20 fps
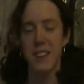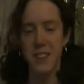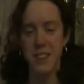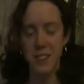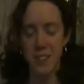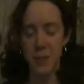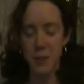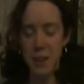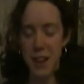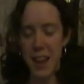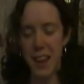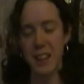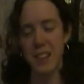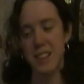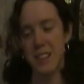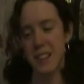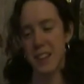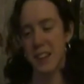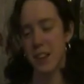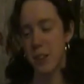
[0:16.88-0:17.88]
because you
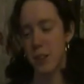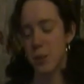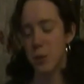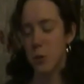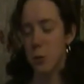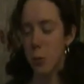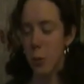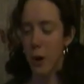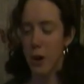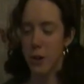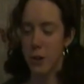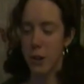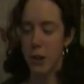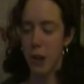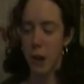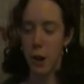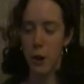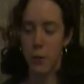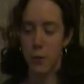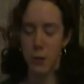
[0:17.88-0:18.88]
can't say 2, 1 or
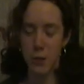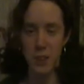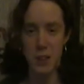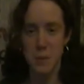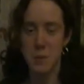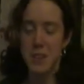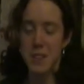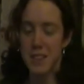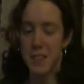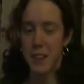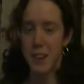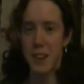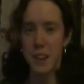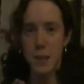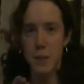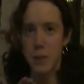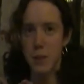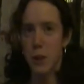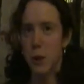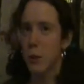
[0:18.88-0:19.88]
go for some reason,
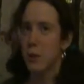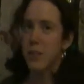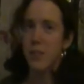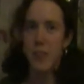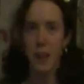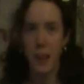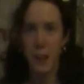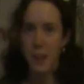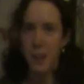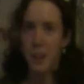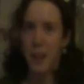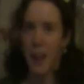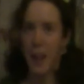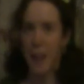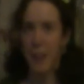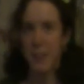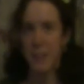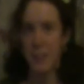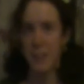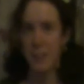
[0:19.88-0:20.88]
even though it's not
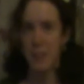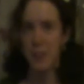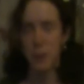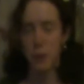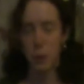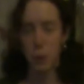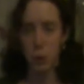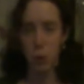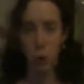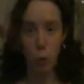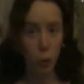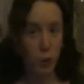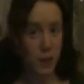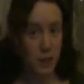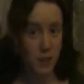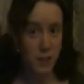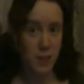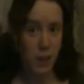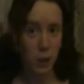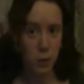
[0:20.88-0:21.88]
technically
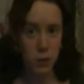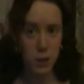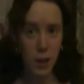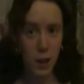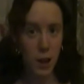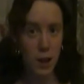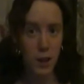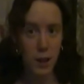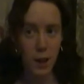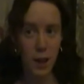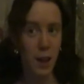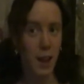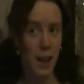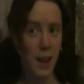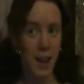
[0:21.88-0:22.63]
recording sound yet.